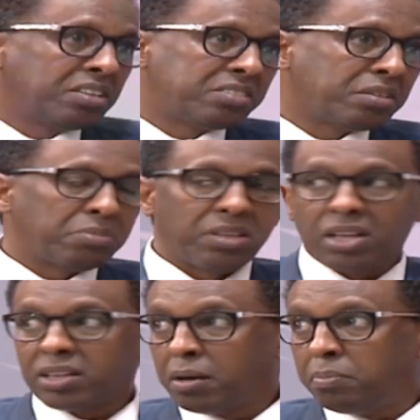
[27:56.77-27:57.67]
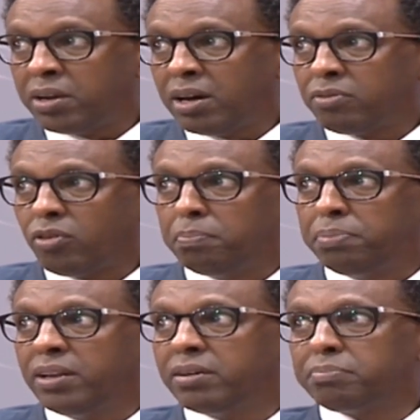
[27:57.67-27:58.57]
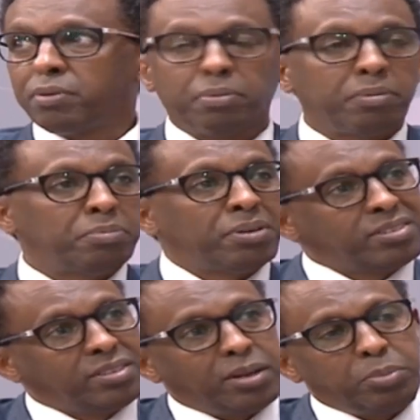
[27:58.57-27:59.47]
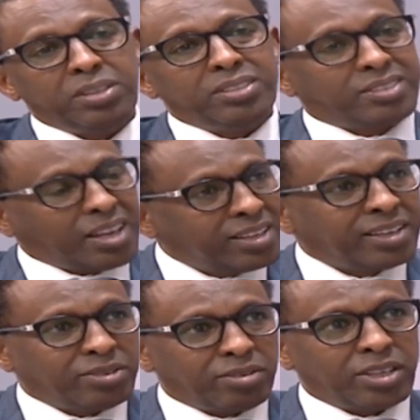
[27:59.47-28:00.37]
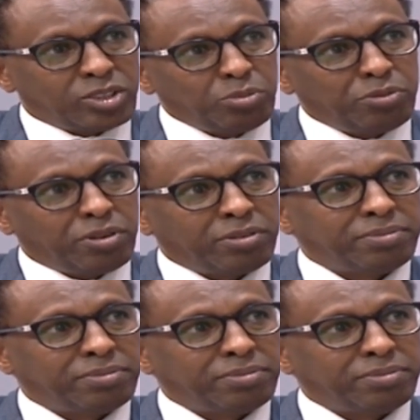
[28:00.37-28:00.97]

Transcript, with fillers: something that can be done for a billion probably. But I mean, this is Kenya, you know, let's move on.